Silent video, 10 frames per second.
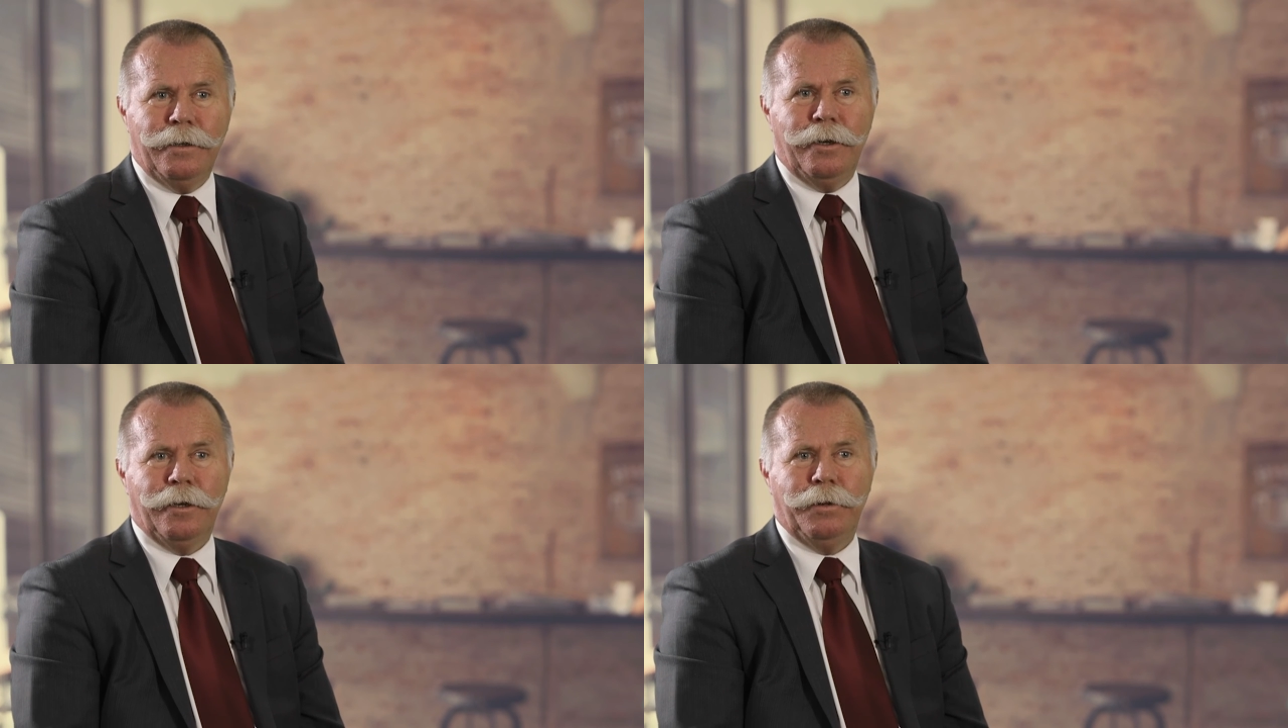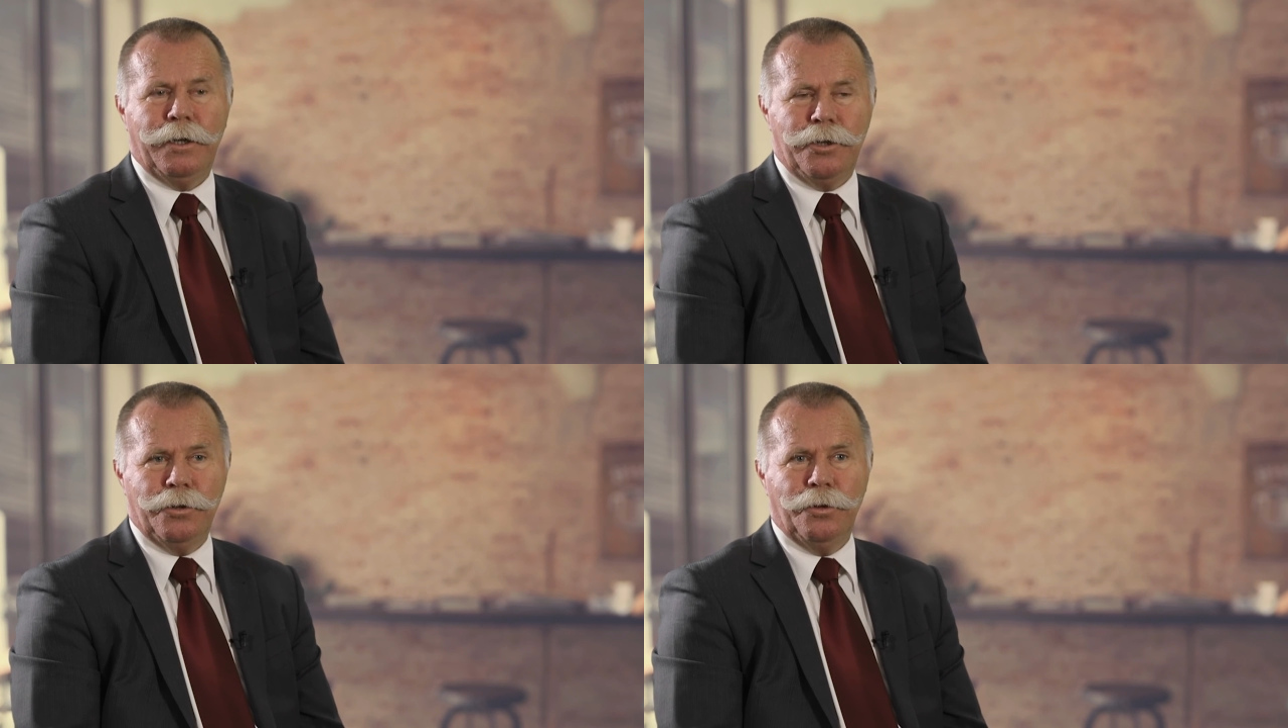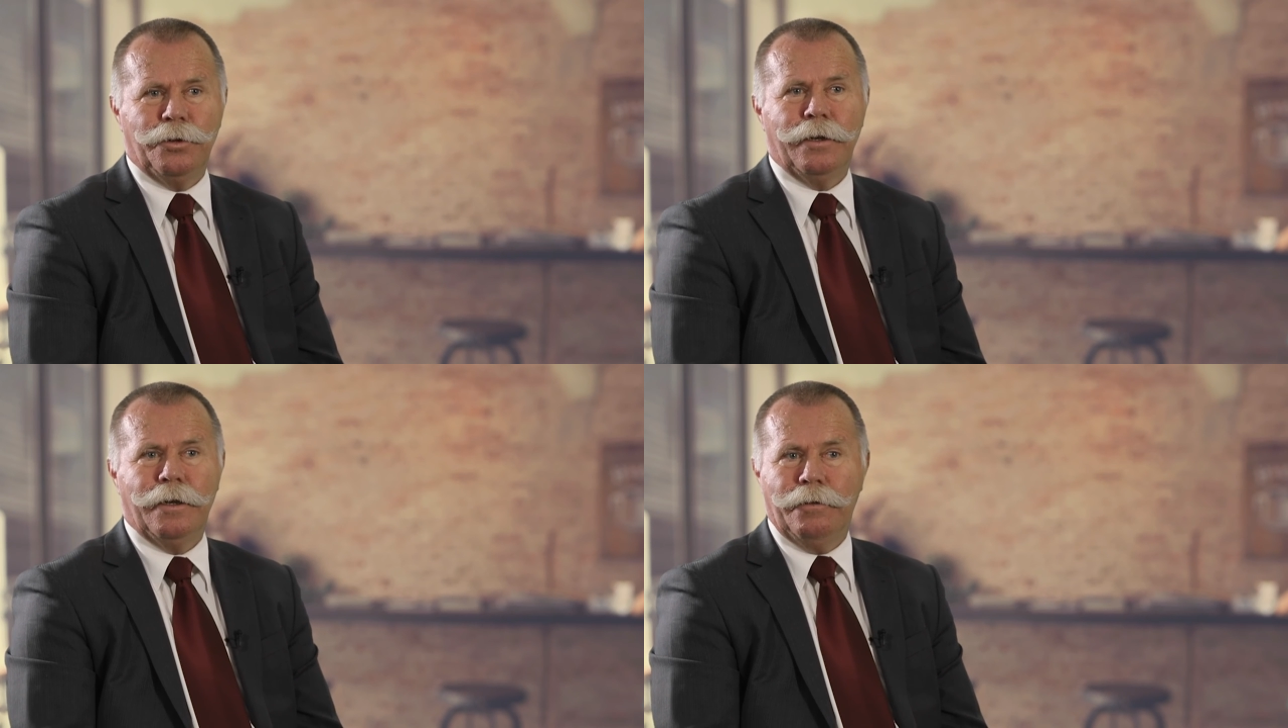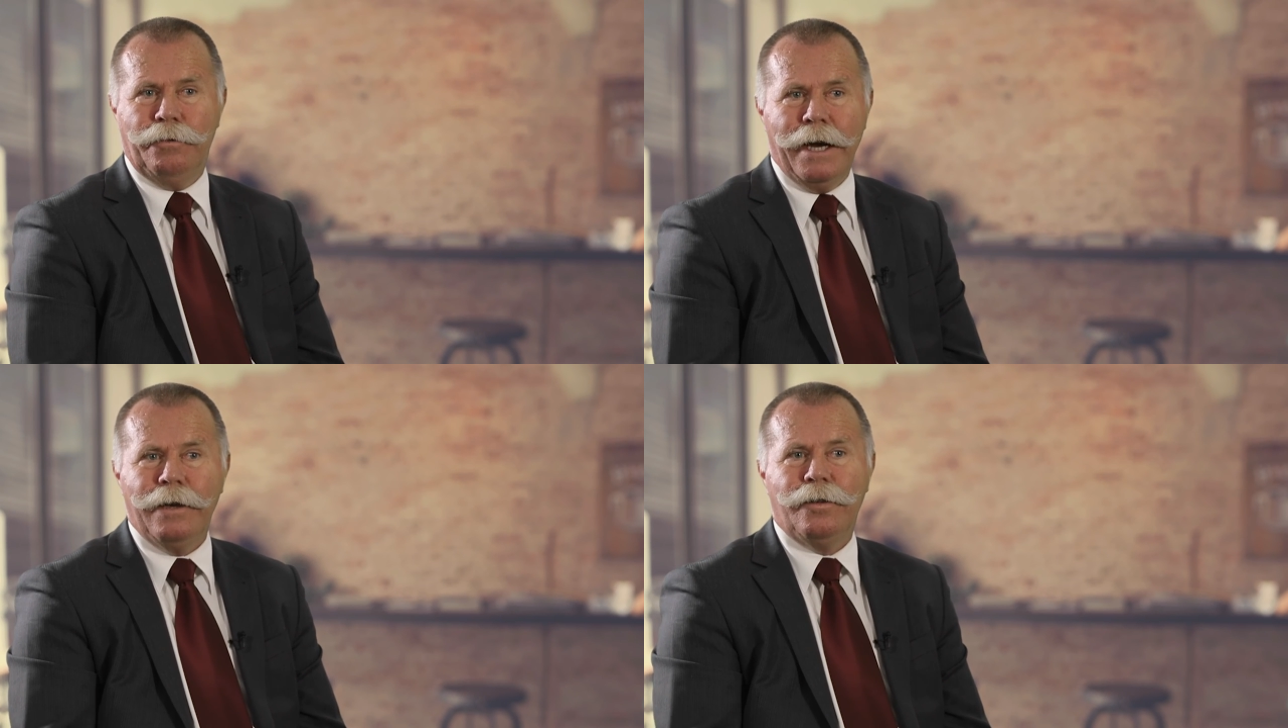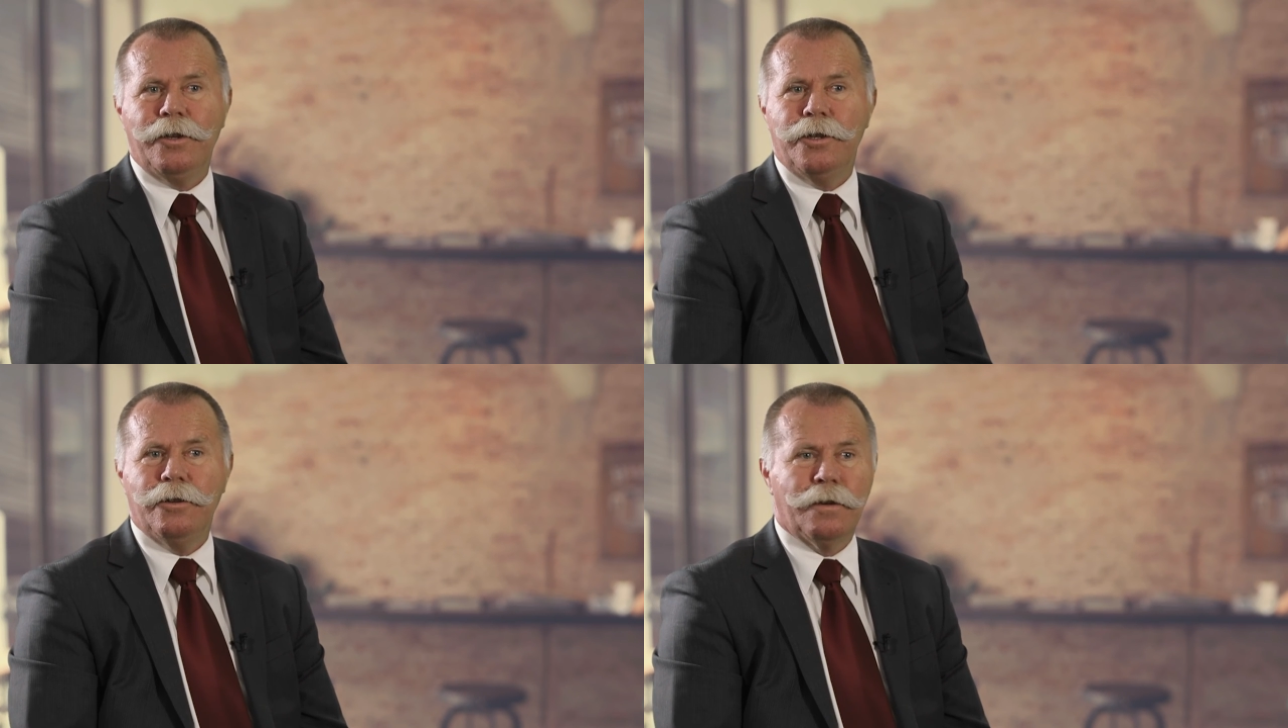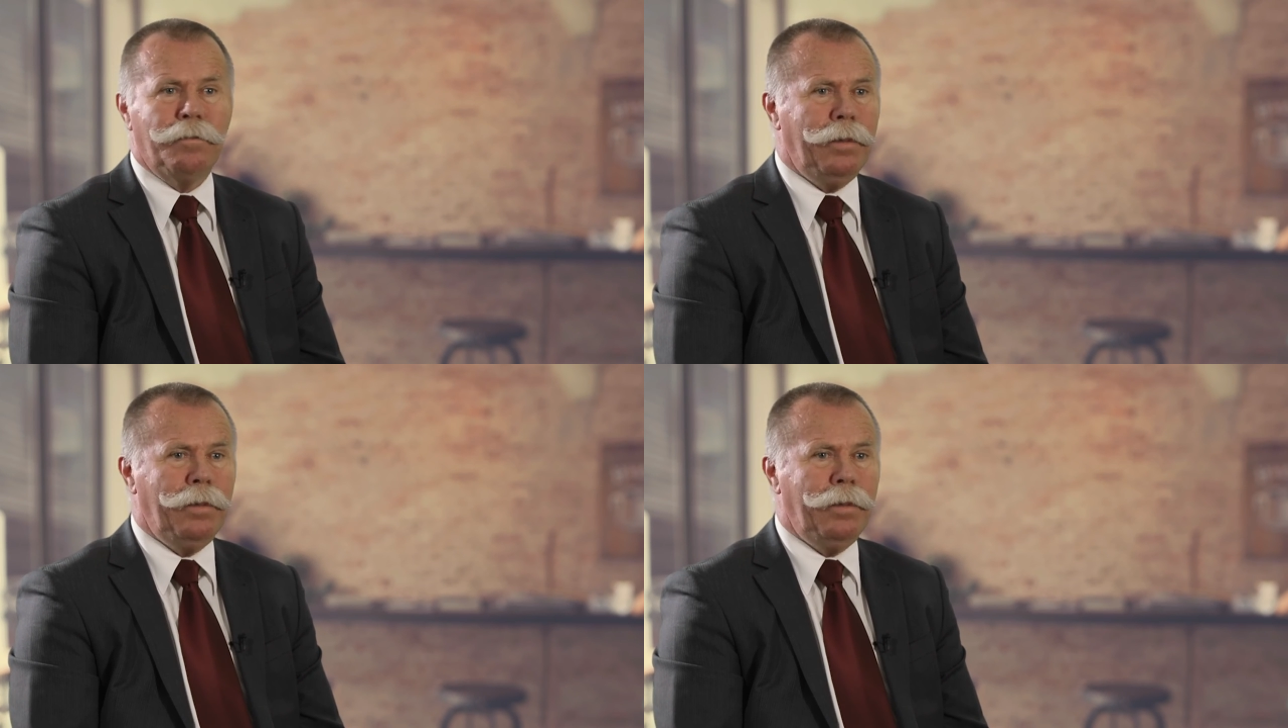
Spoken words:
you can be assured I've raised issues on